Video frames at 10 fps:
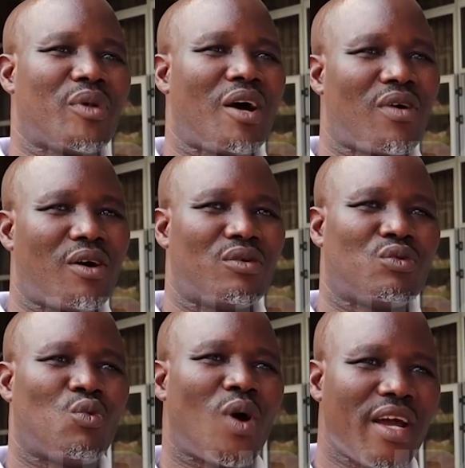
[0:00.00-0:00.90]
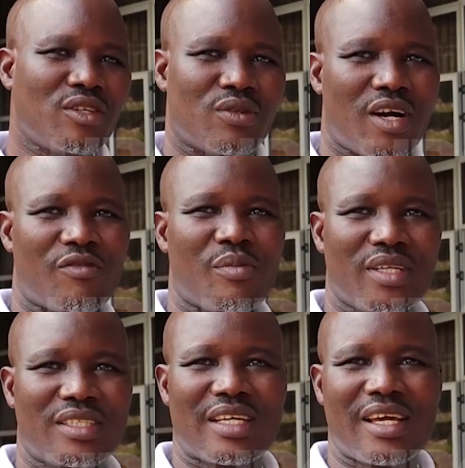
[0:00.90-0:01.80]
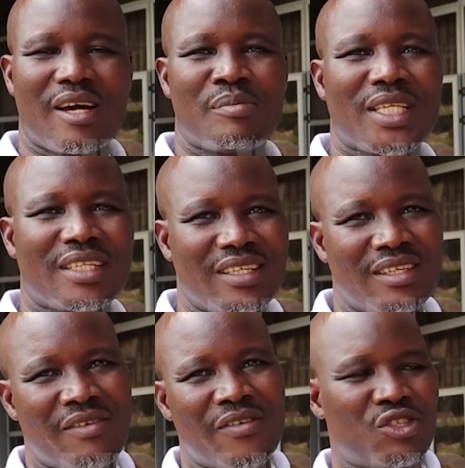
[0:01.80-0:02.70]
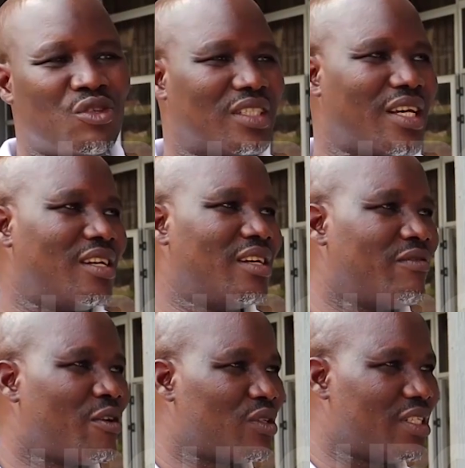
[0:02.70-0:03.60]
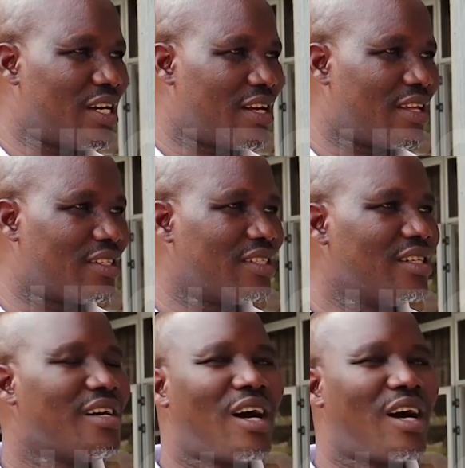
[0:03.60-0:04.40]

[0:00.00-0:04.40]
around why do governments scale up certain interventions and leave out the others,